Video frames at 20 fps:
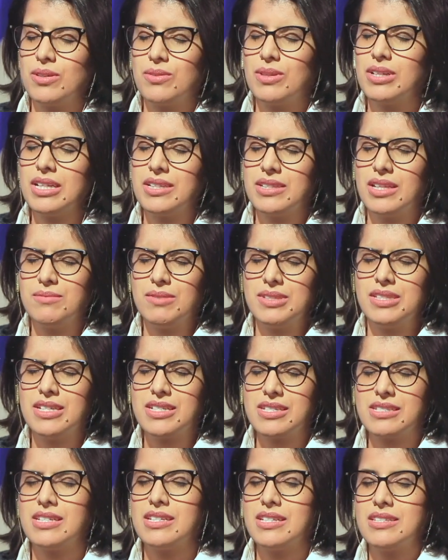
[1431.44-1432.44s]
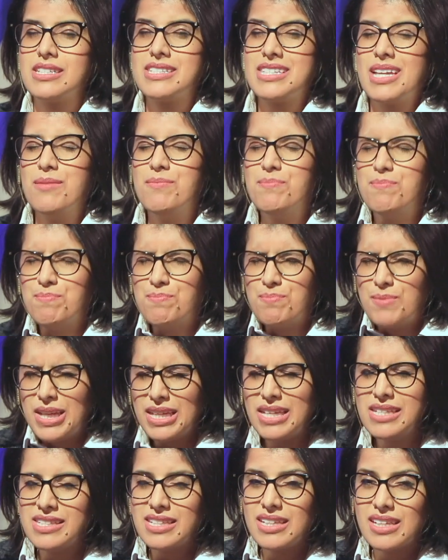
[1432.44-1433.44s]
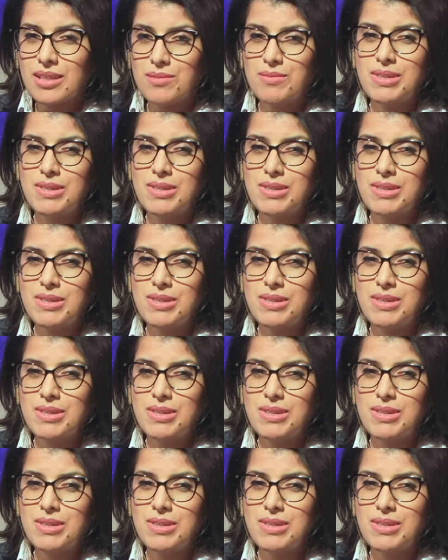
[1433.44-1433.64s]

God, Allah, I mean, there is this amazing